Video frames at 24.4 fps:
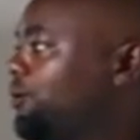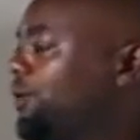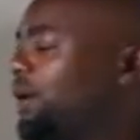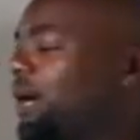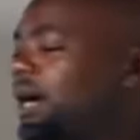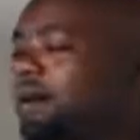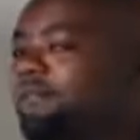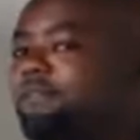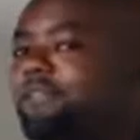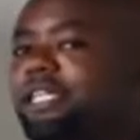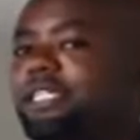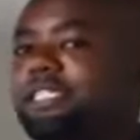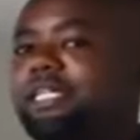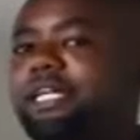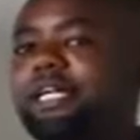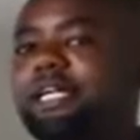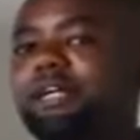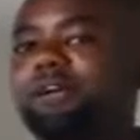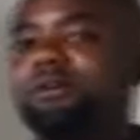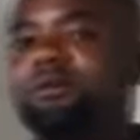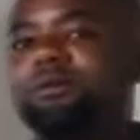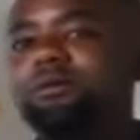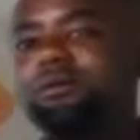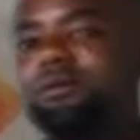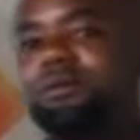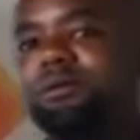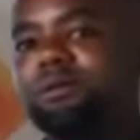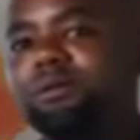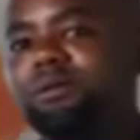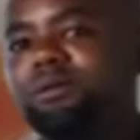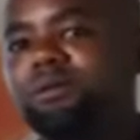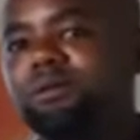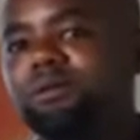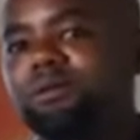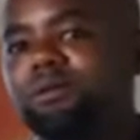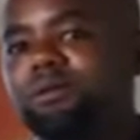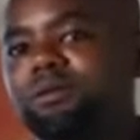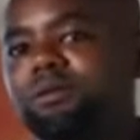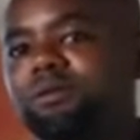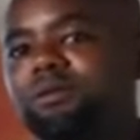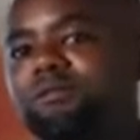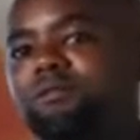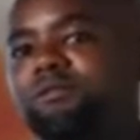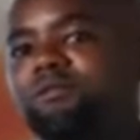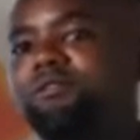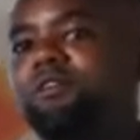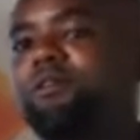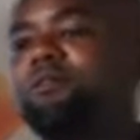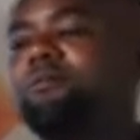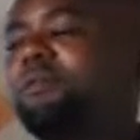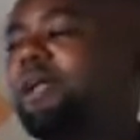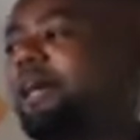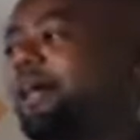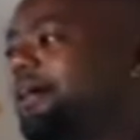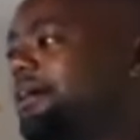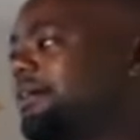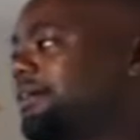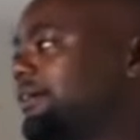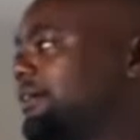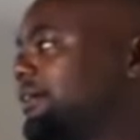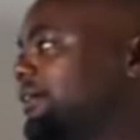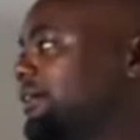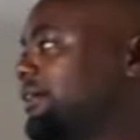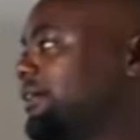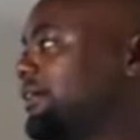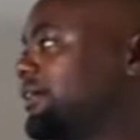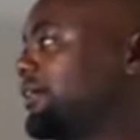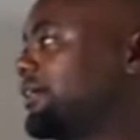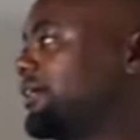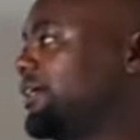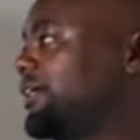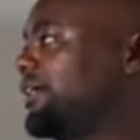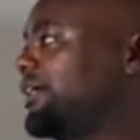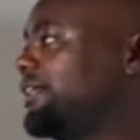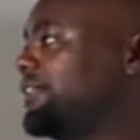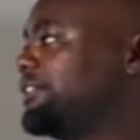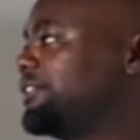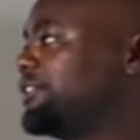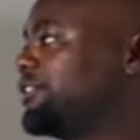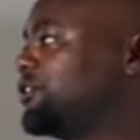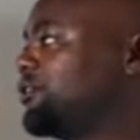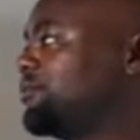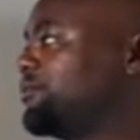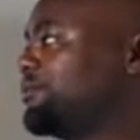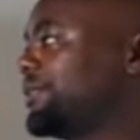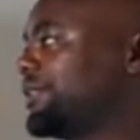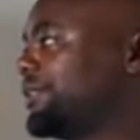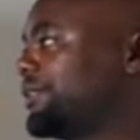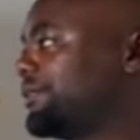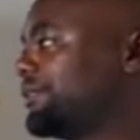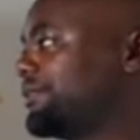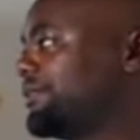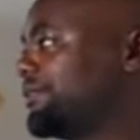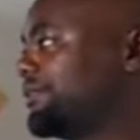we have the general formula in this topic.